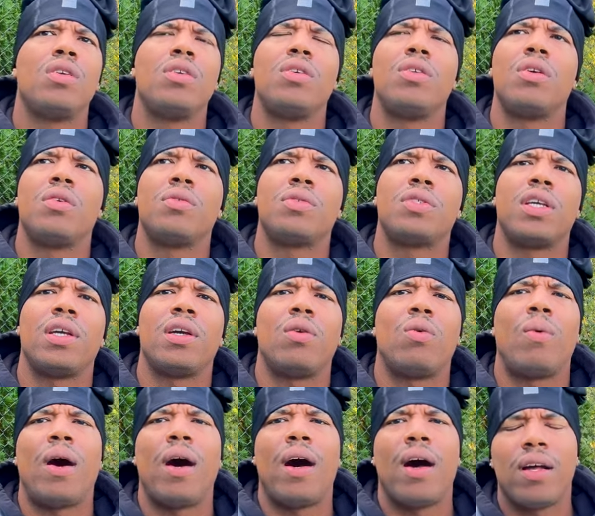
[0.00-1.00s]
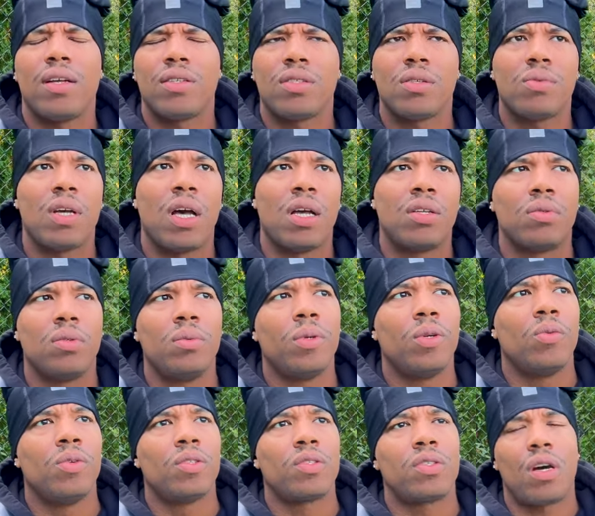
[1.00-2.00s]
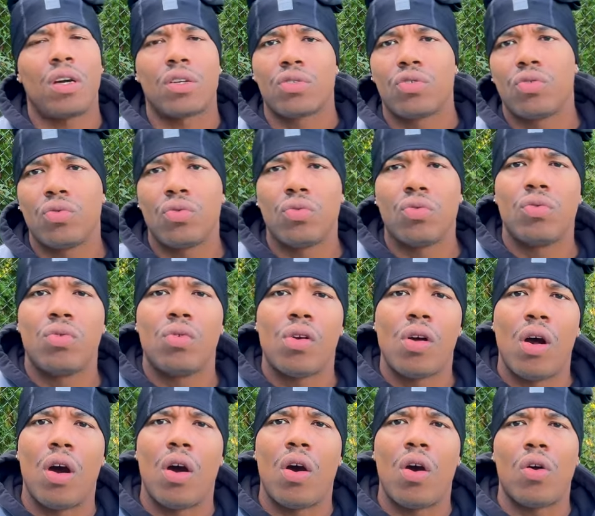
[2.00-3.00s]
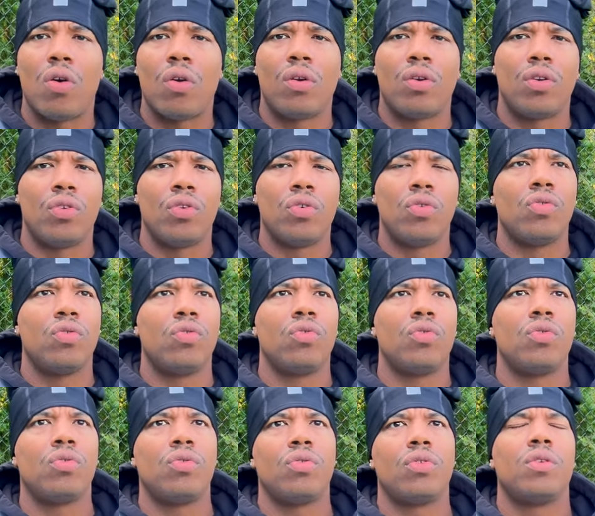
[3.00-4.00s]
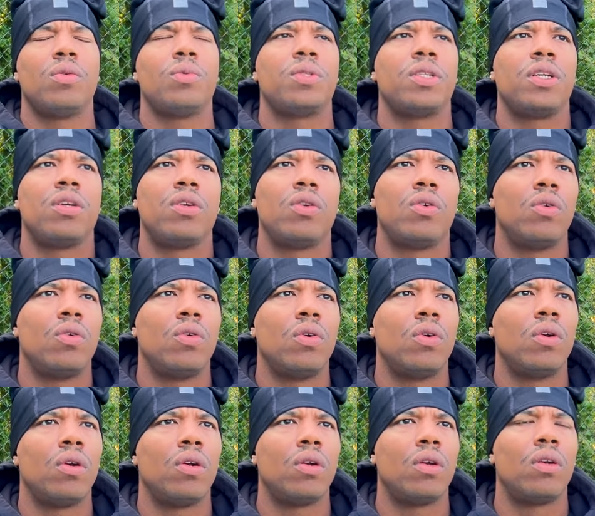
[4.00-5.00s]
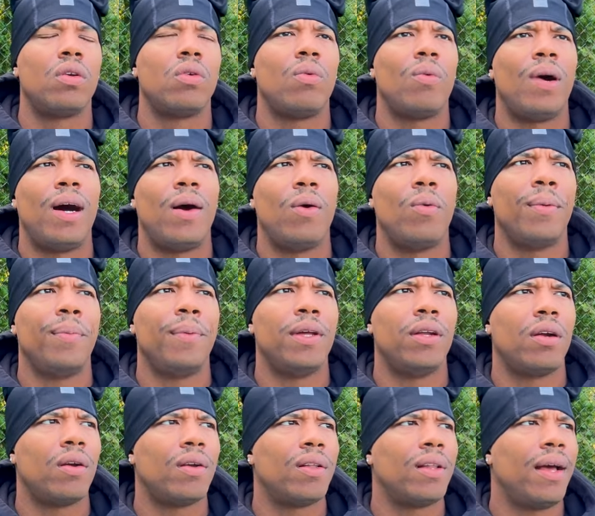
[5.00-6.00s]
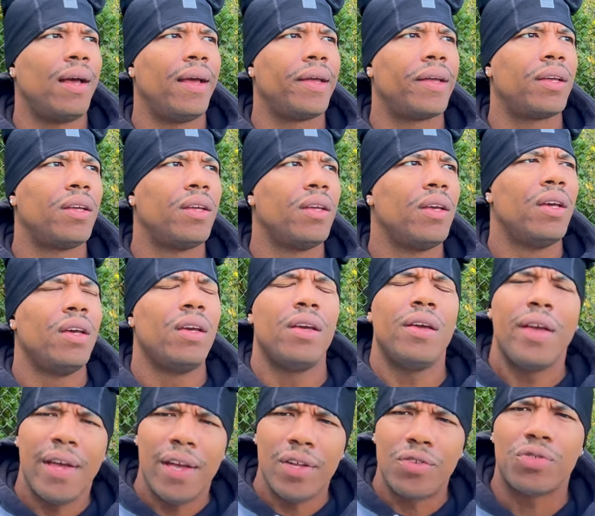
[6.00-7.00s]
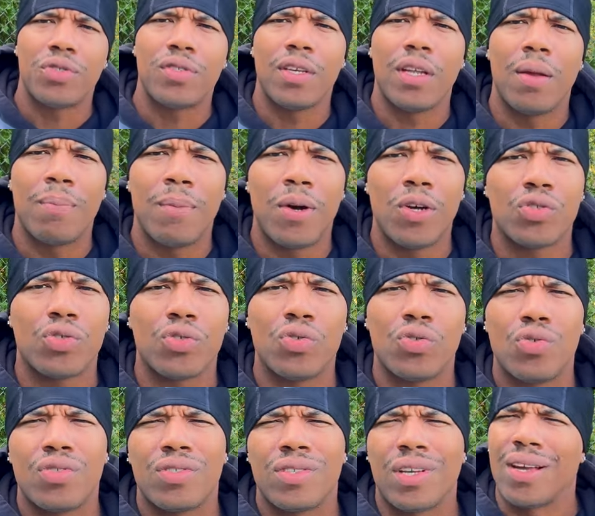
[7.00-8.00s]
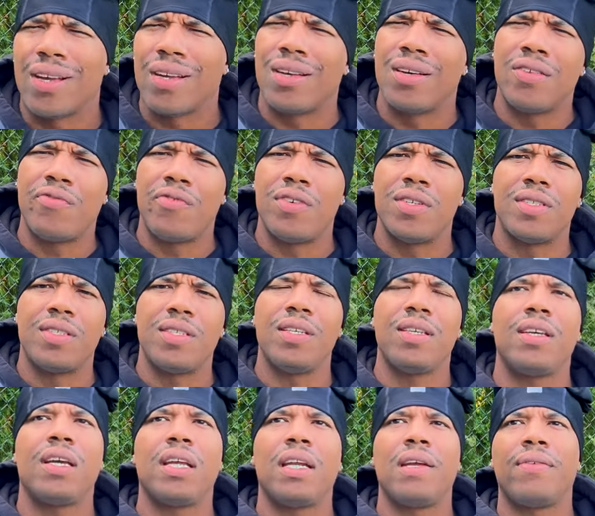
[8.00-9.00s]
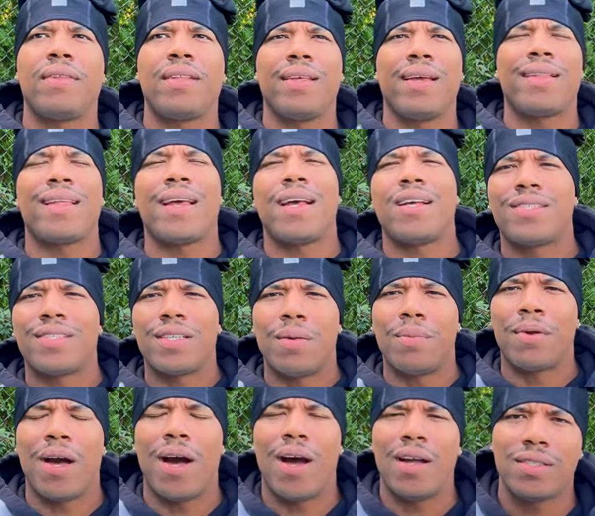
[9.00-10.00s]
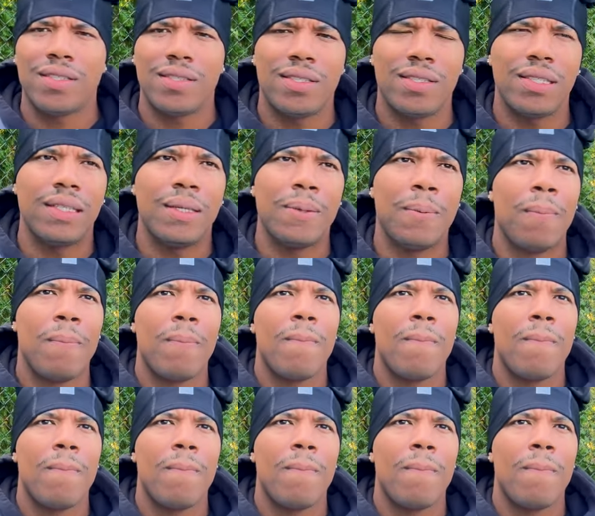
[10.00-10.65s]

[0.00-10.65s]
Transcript: you know what I'm saying, why sometimes women will talk to an older dude, you know what I'm saying, or why women are like interested in muscles, like a good physique and everything like that subconsciously.